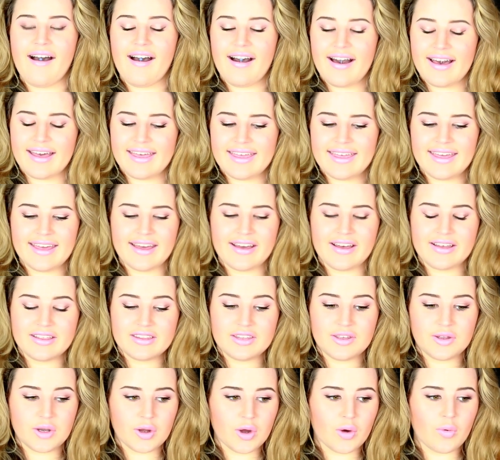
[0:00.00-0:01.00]

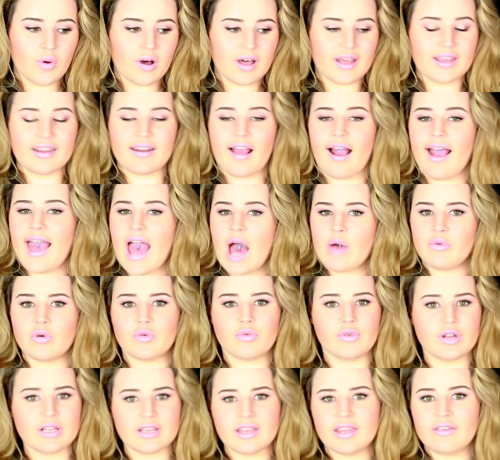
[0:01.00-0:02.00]
You know what? I have
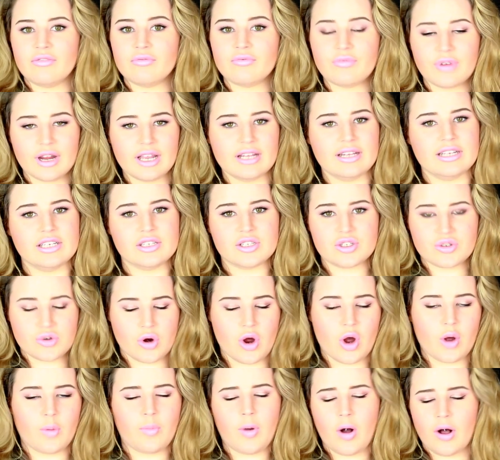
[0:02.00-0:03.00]
a really, really
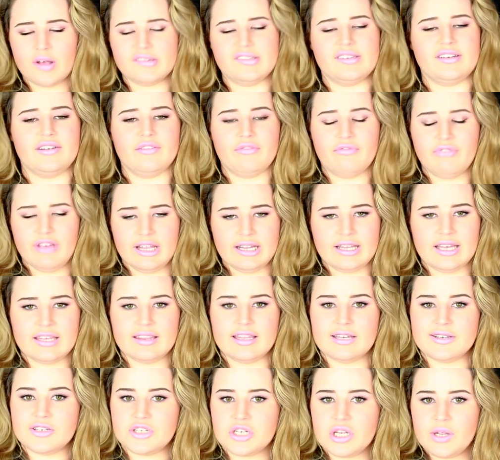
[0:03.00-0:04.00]
strong positive
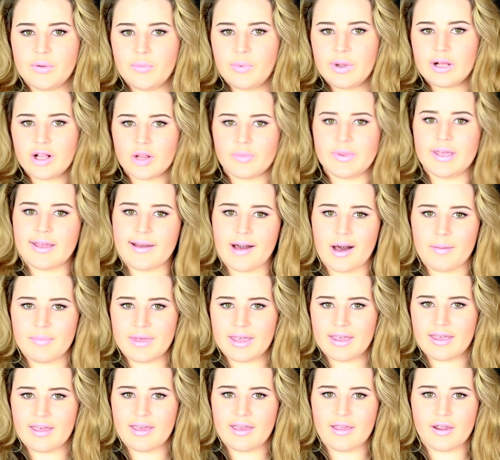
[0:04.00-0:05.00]
feeling that she will be
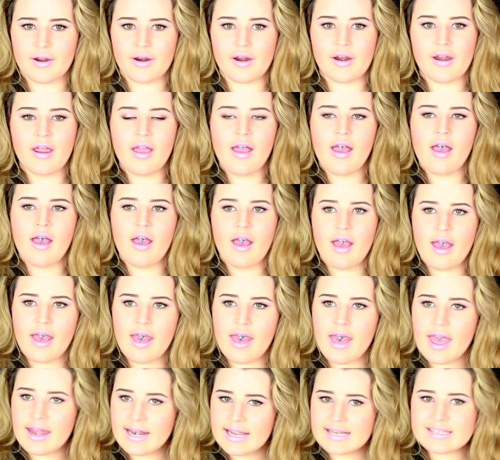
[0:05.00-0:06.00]
coming here
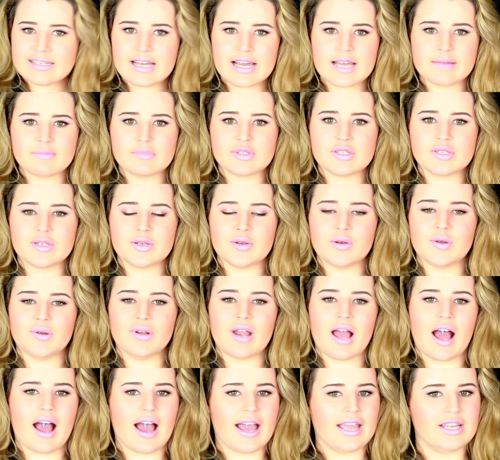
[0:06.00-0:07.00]
anytime
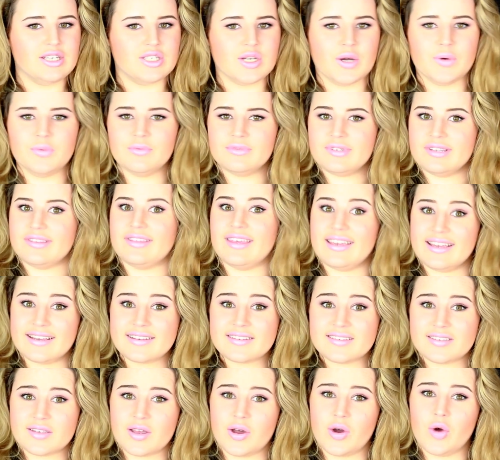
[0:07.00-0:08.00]
soon. I don't
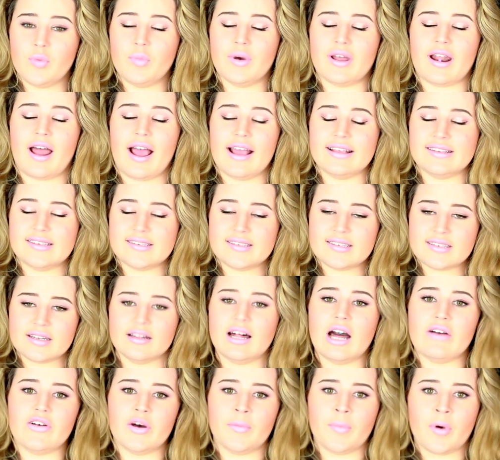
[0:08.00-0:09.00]
think so, but I
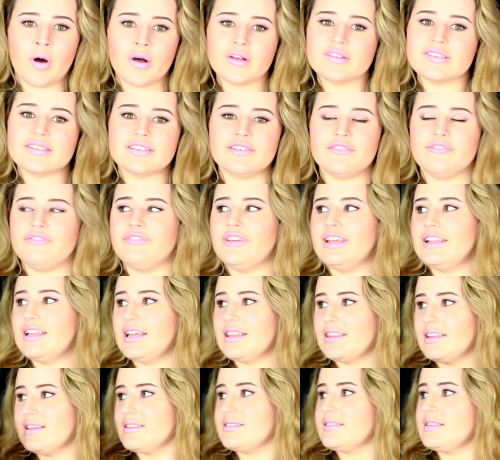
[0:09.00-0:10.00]
still have a positive
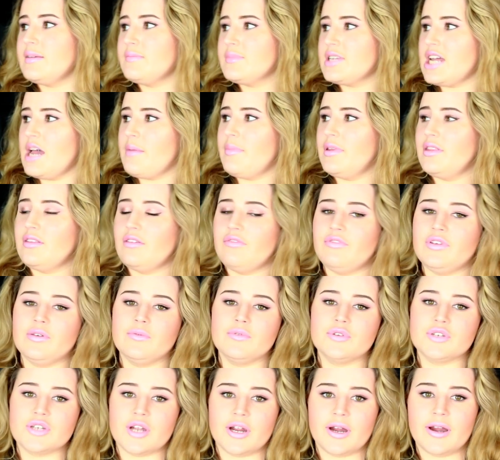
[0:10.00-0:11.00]
feeling that sometime in the
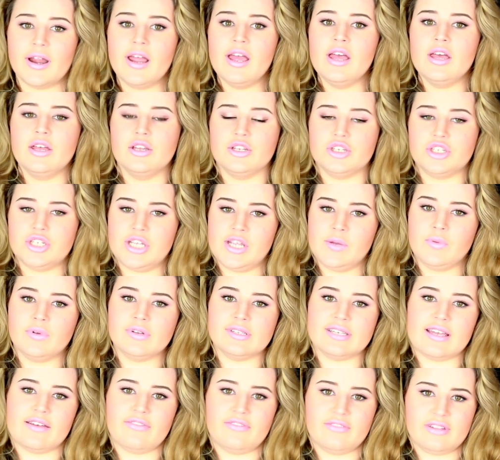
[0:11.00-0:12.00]
future, she
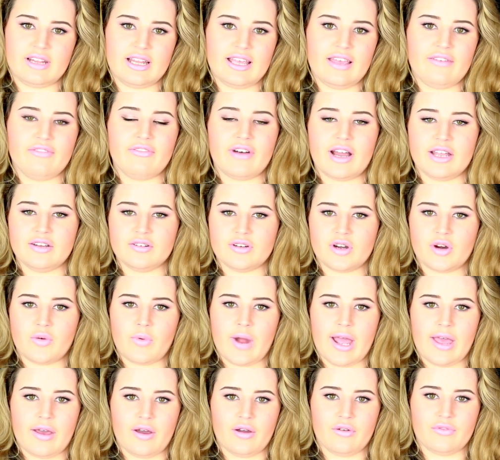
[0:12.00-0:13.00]
will definitely find her
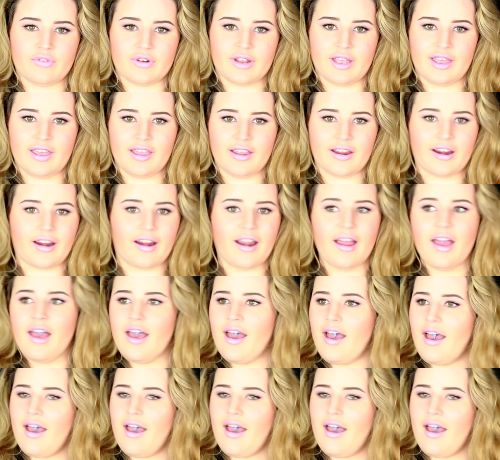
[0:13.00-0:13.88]
way over here